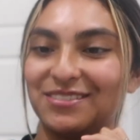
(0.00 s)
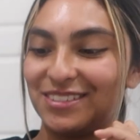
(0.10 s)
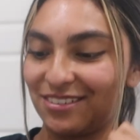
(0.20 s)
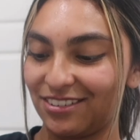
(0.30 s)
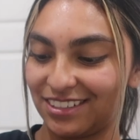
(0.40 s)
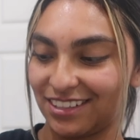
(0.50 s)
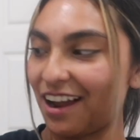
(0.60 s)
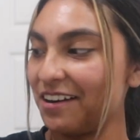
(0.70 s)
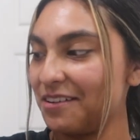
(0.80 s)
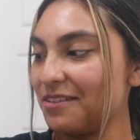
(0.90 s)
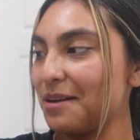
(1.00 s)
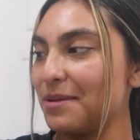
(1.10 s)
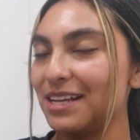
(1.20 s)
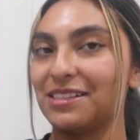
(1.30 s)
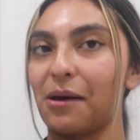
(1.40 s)
I'm so excited. Why am
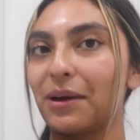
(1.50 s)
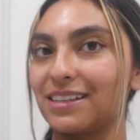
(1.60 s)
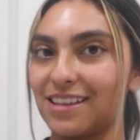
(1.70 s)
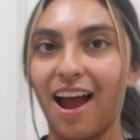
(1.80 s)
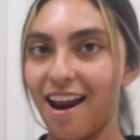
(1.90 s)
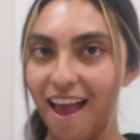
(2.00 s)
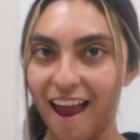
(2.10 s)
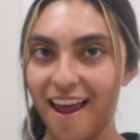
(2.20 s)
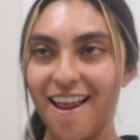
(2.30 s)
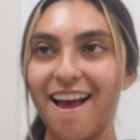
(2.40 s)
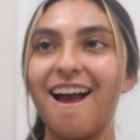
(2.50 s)
I so excited?